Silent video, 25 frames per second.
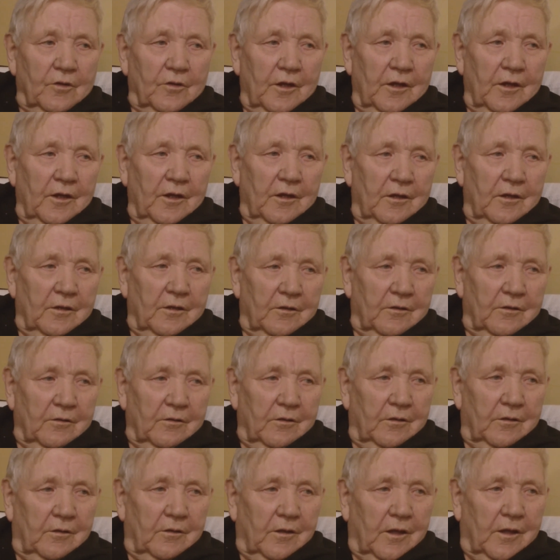
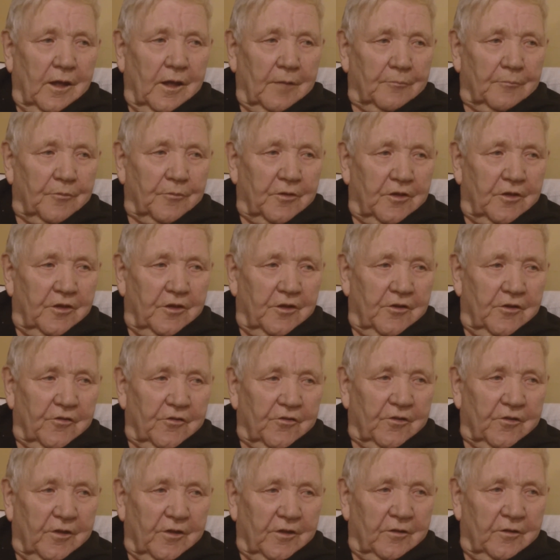happy
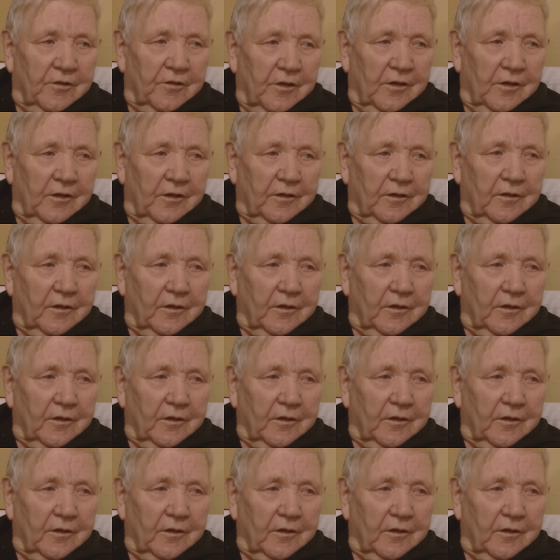years in